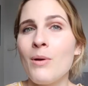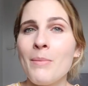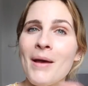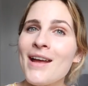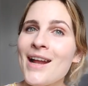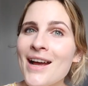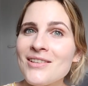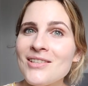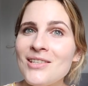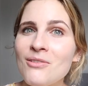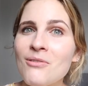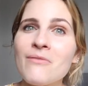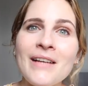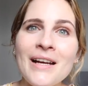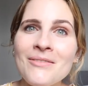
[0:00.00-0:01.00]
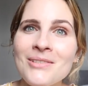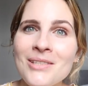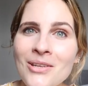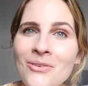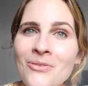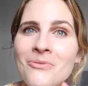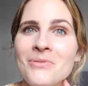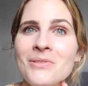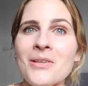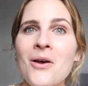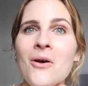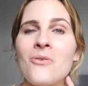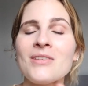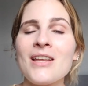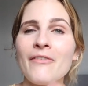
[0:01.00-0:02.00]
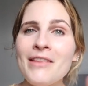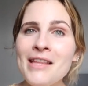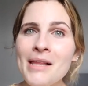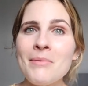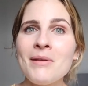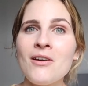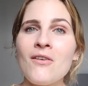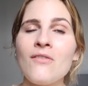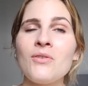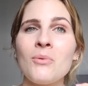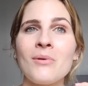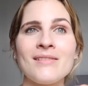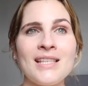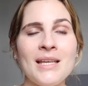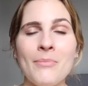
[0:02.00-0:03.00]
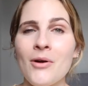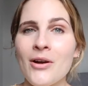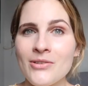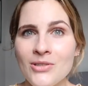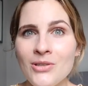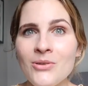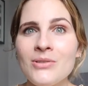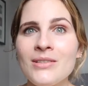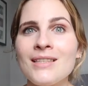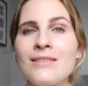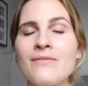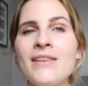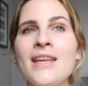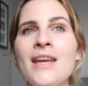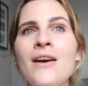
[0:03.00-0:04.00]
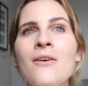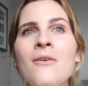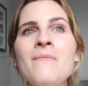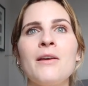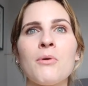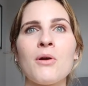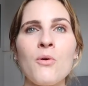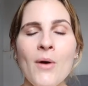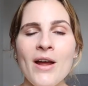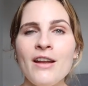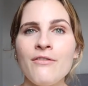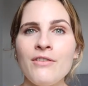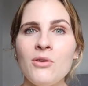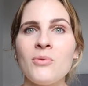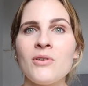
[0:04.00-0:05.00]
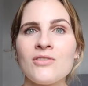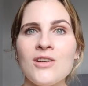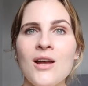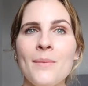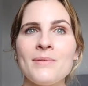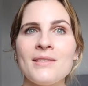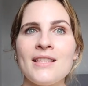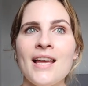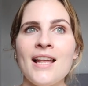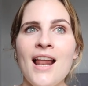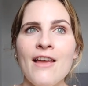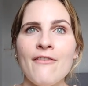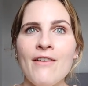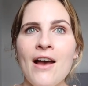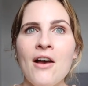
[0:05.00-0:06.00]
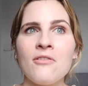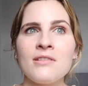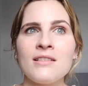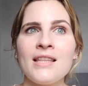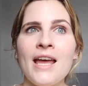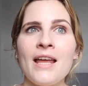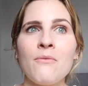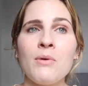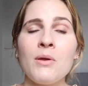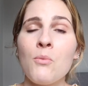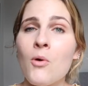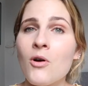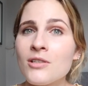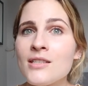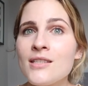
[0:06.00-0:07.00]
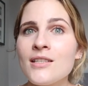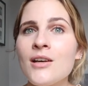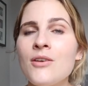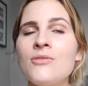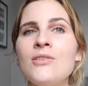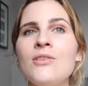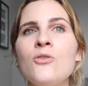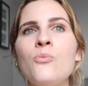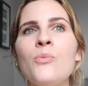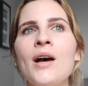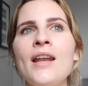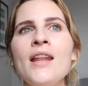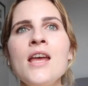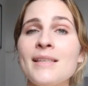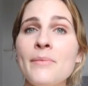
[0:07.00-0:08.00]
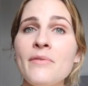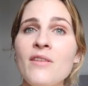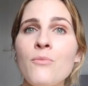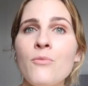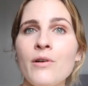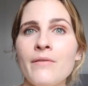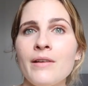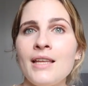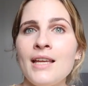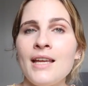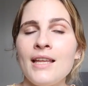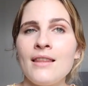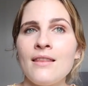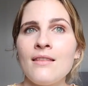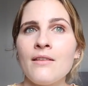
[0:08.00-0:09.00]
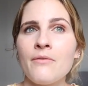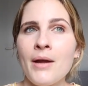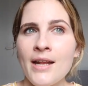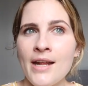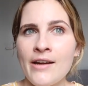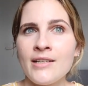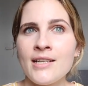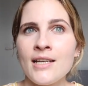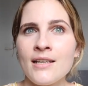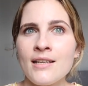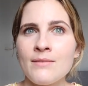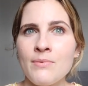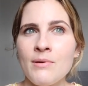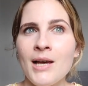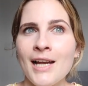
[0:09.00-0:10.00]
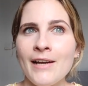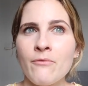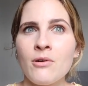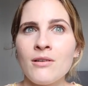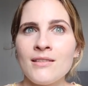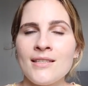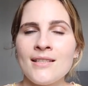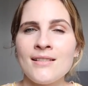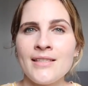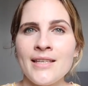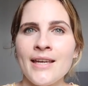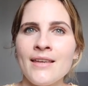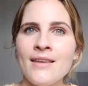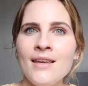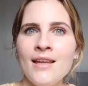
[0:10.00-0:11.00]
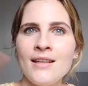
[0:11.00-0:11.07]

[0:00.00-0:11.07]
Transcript: we might actually do a round two, so definitely let me know if you wanna see a part two to this video. There were quite a few bookshops that I found that we wanted to go to, but some of them weren't really in the right area because we kind of wanted to stick